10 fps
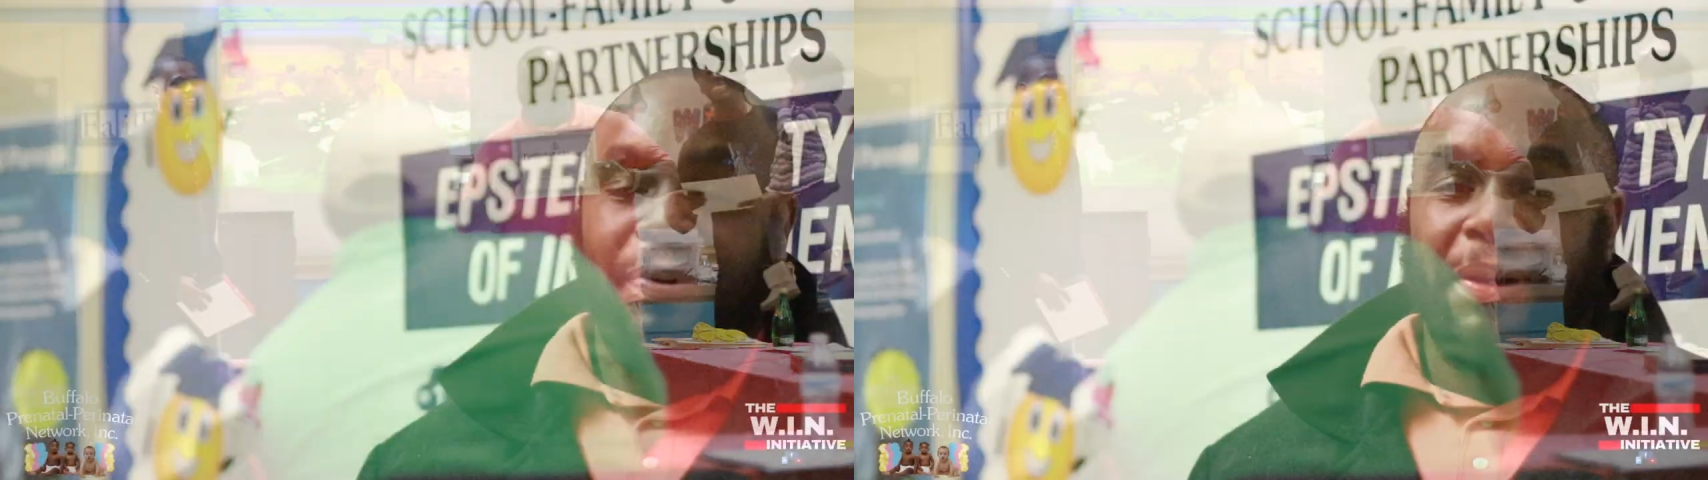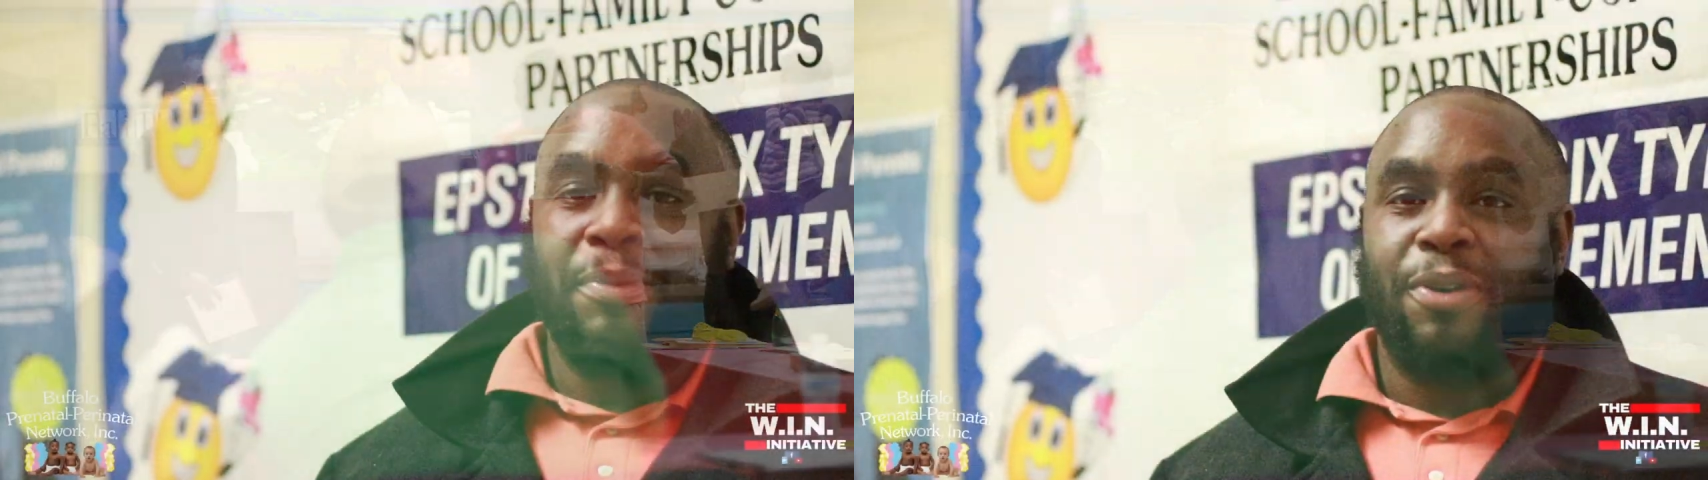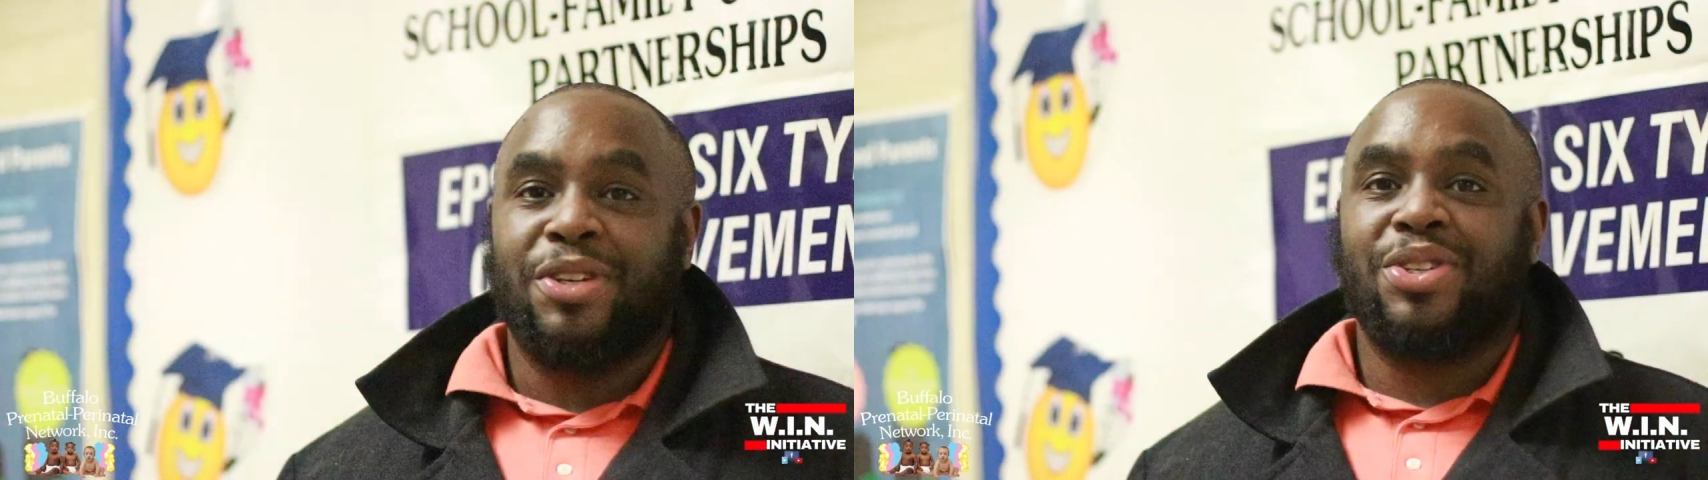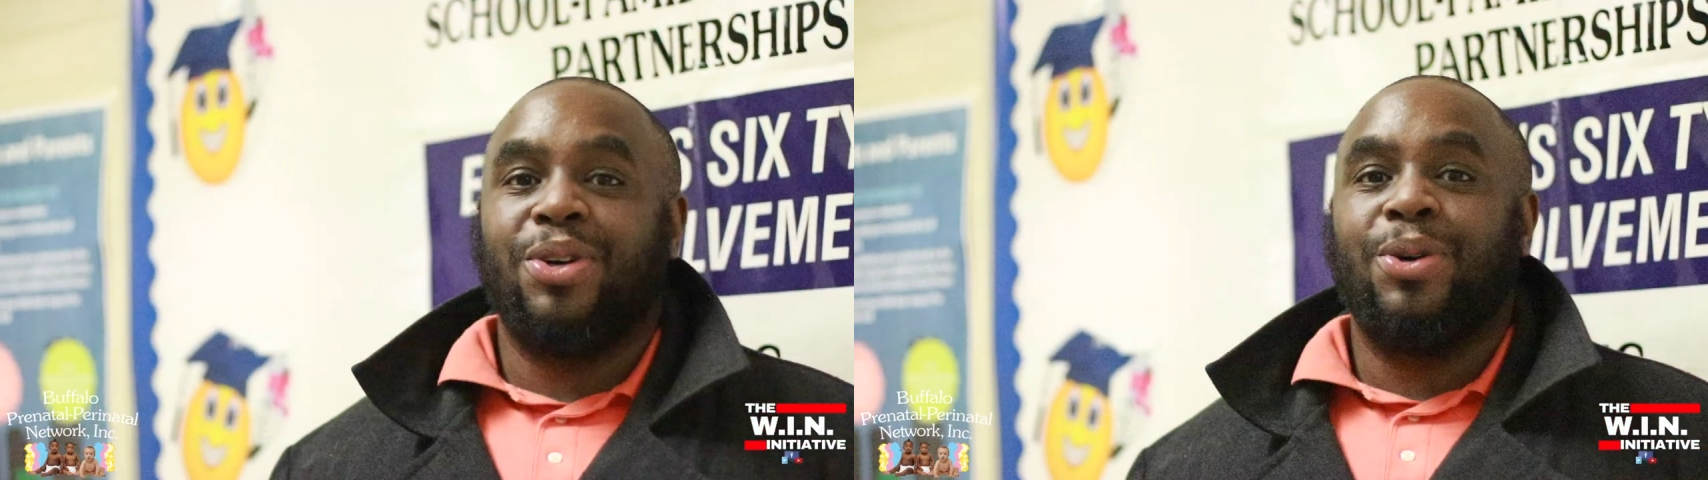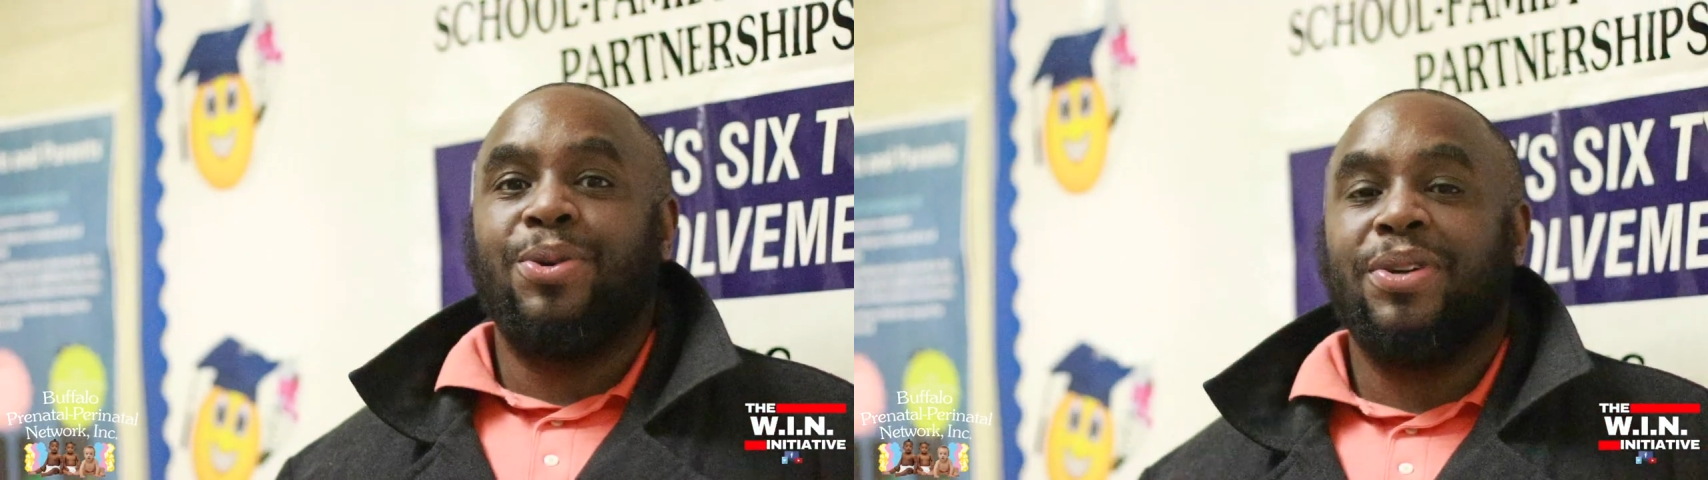be more
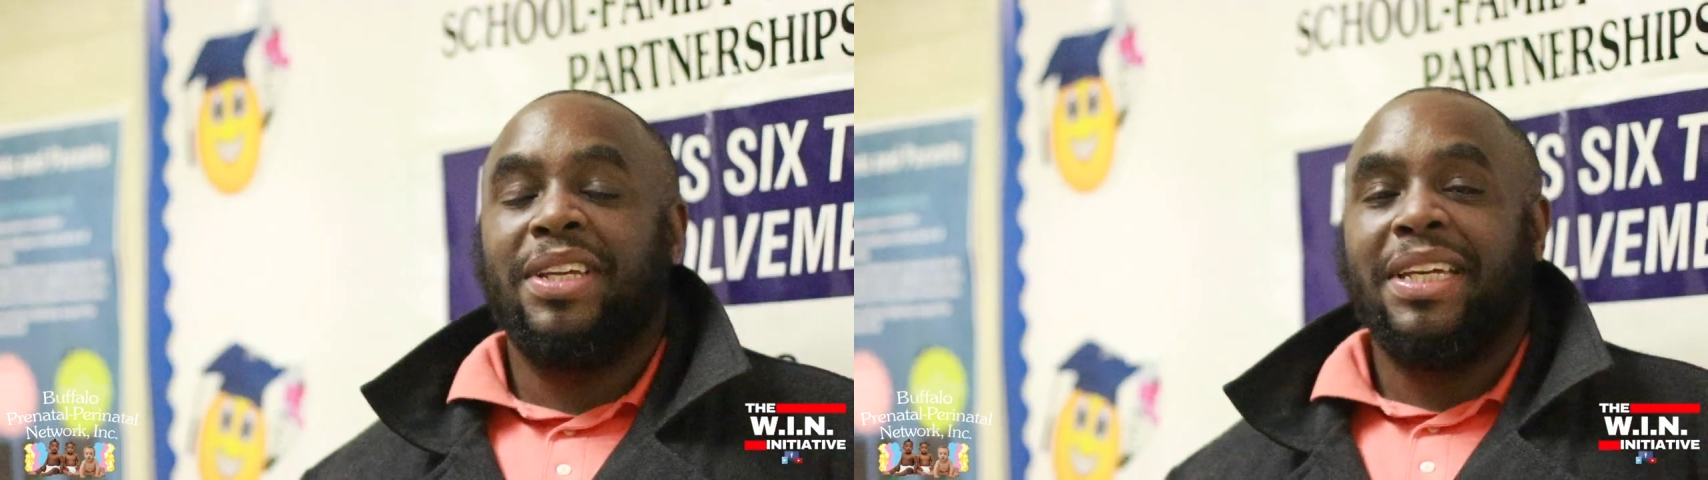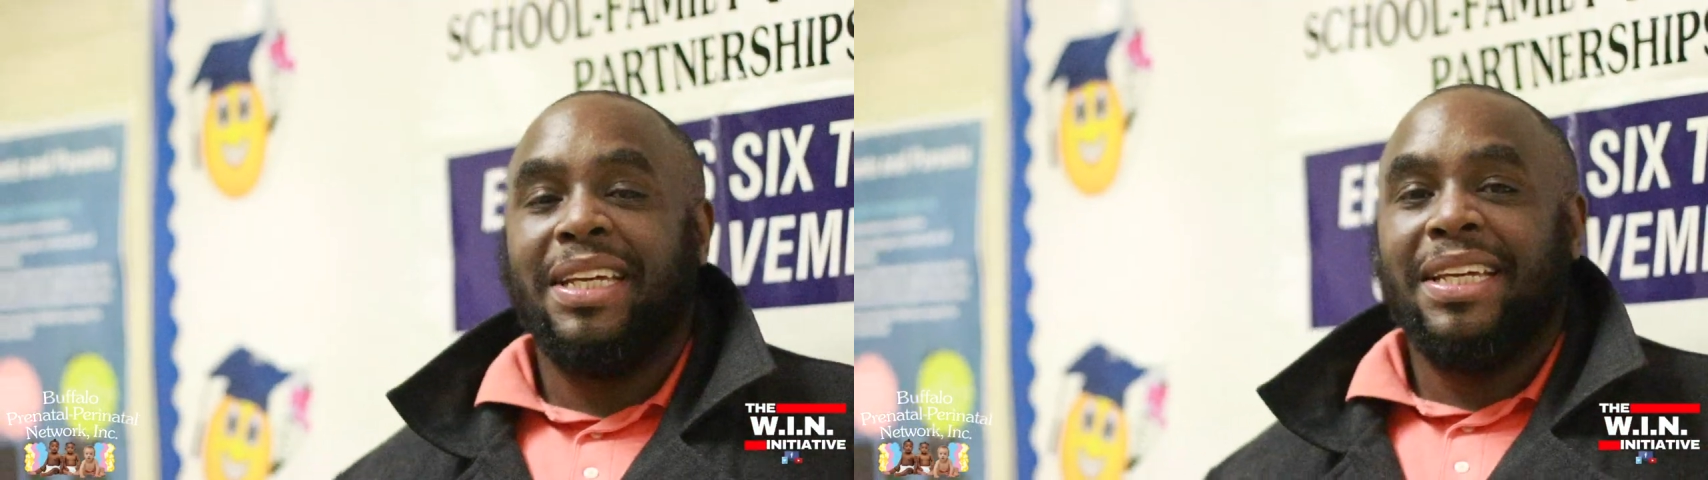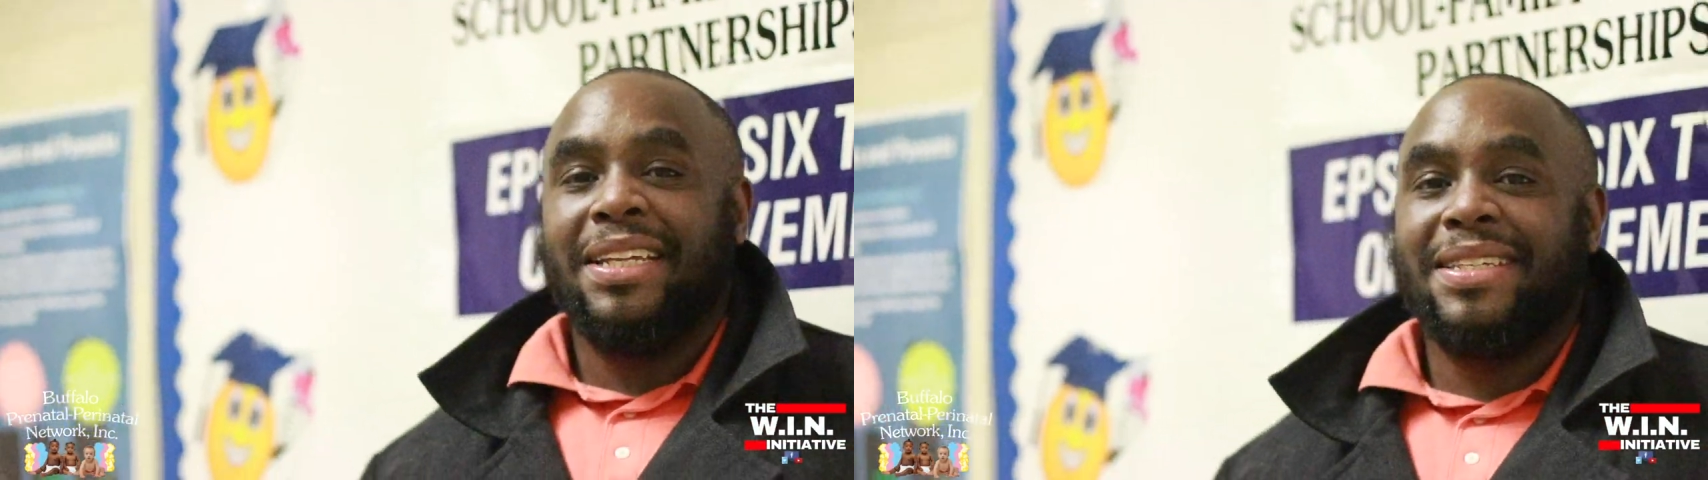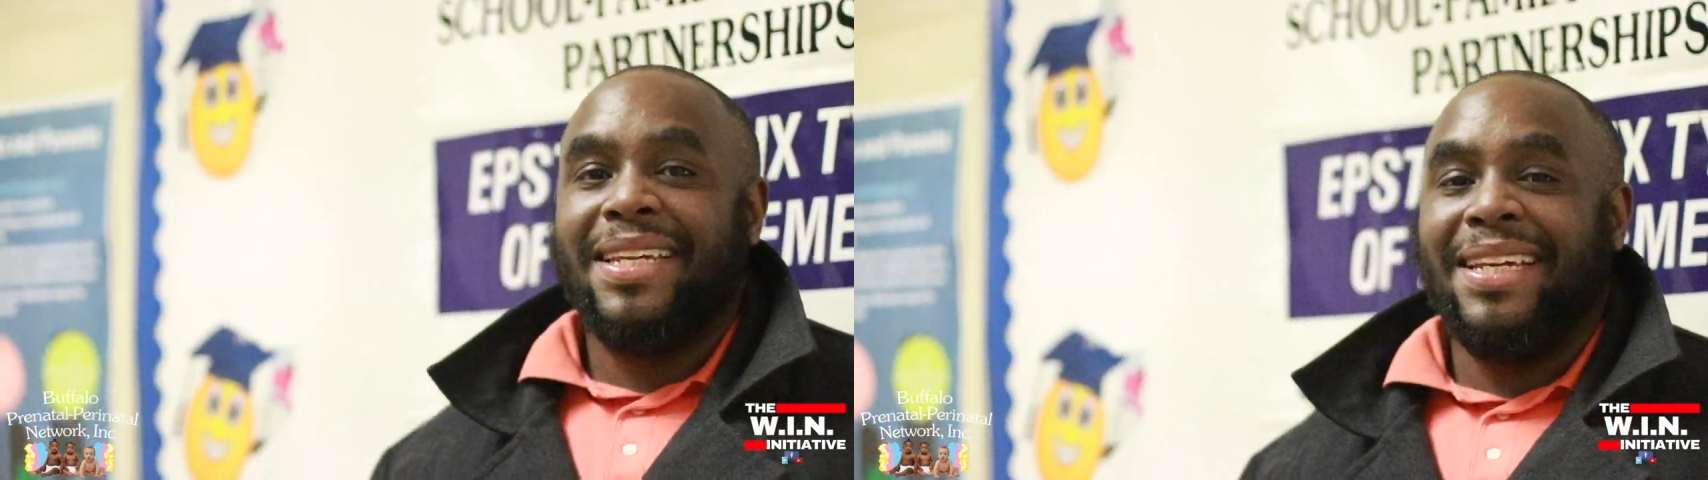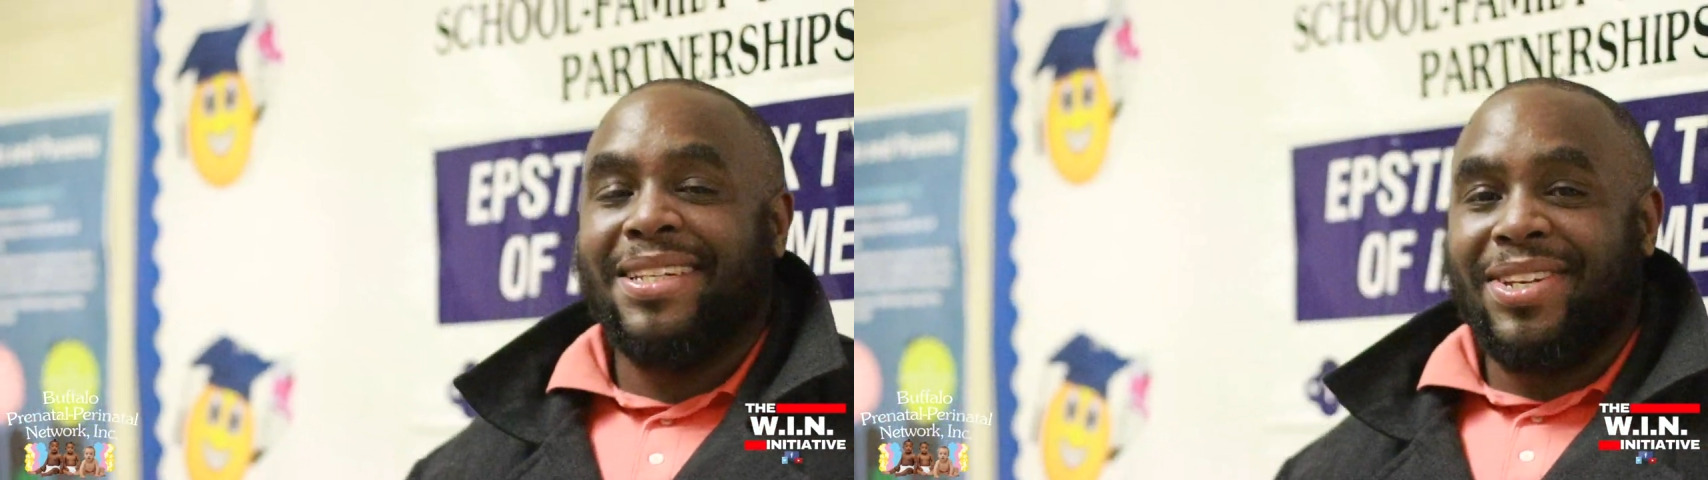so
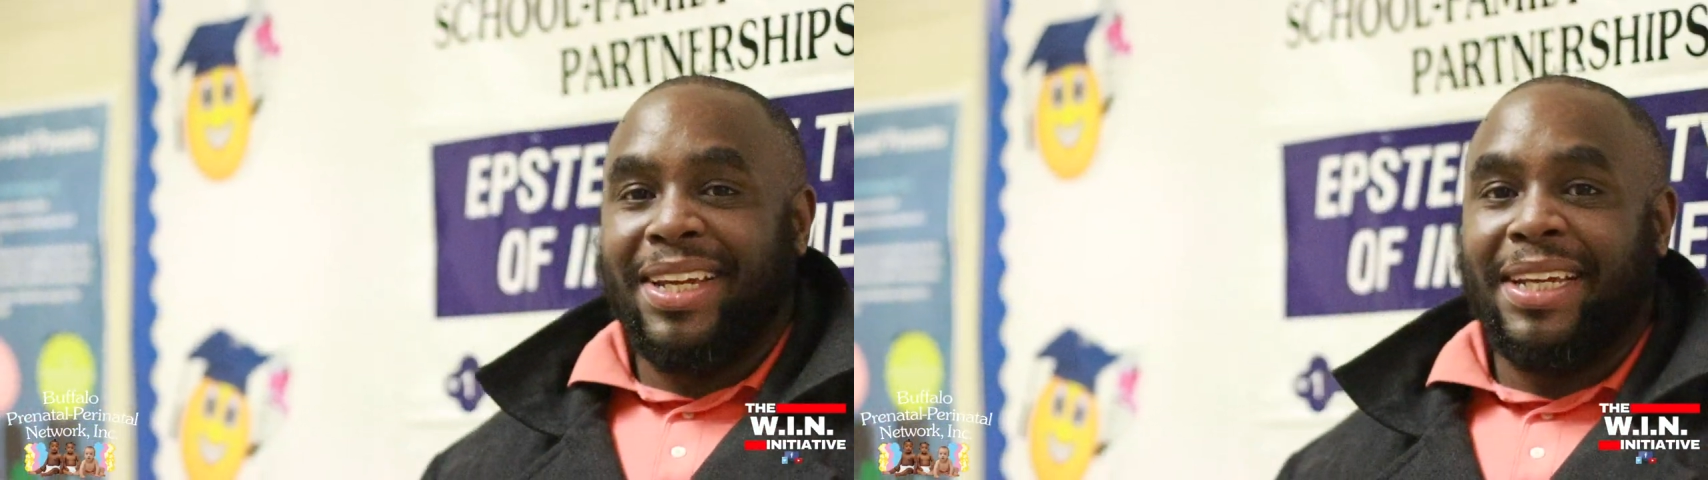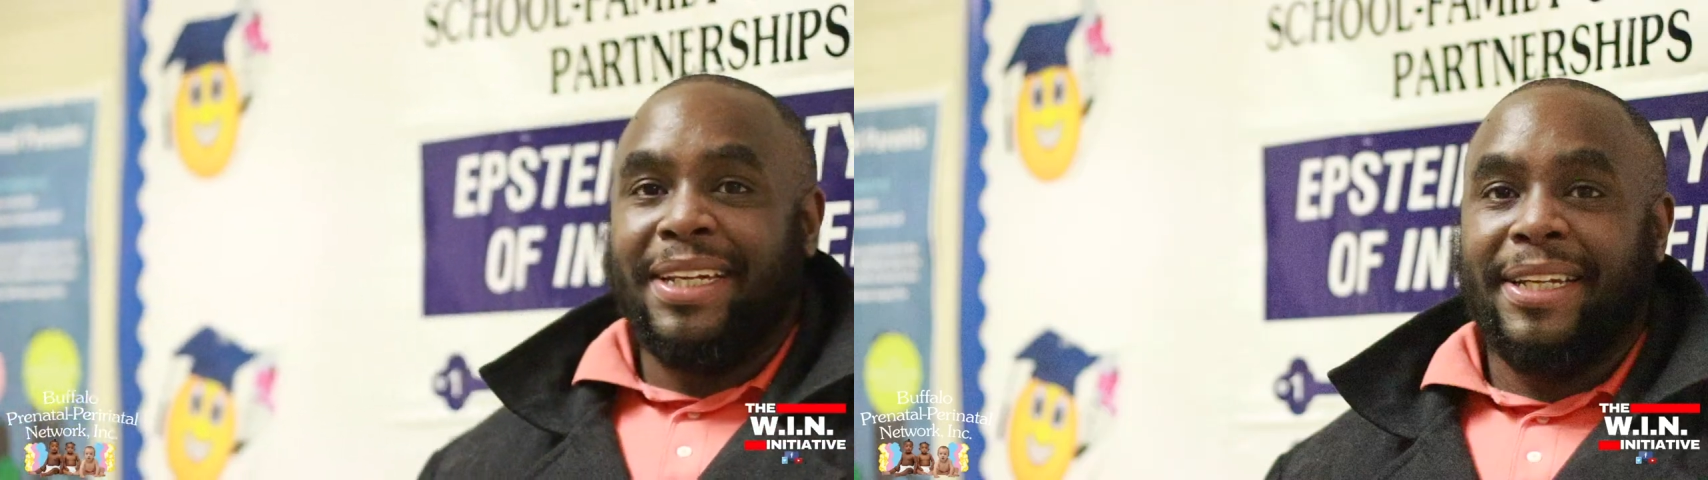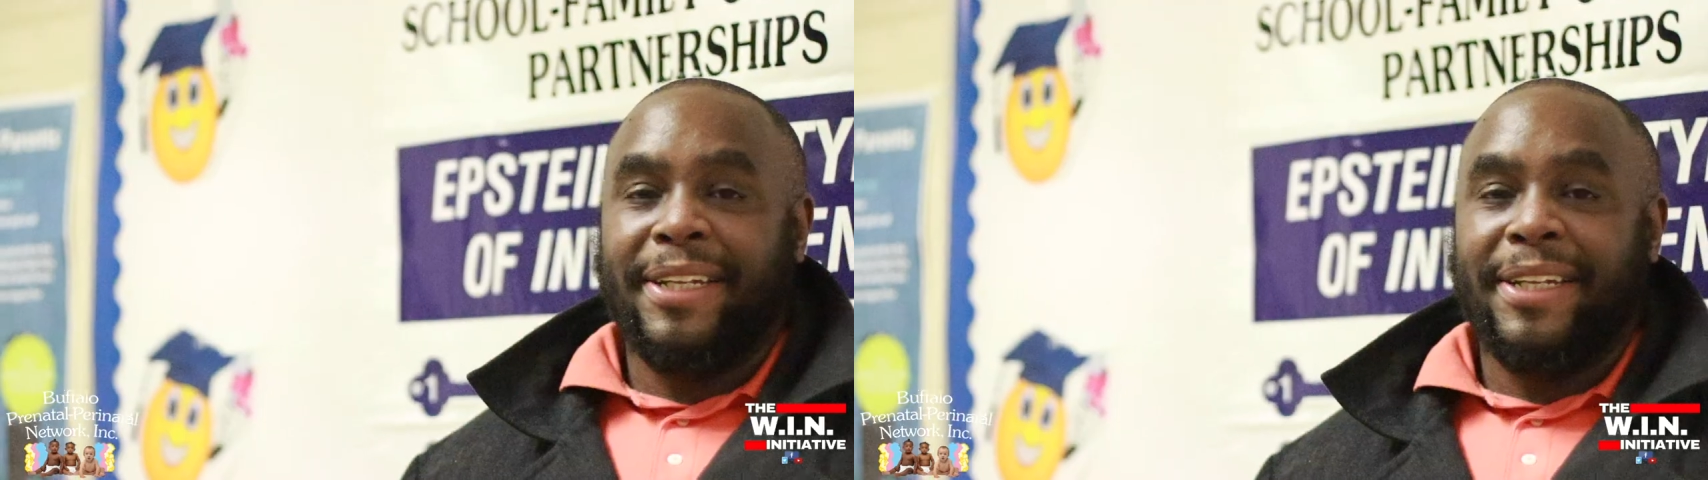teaching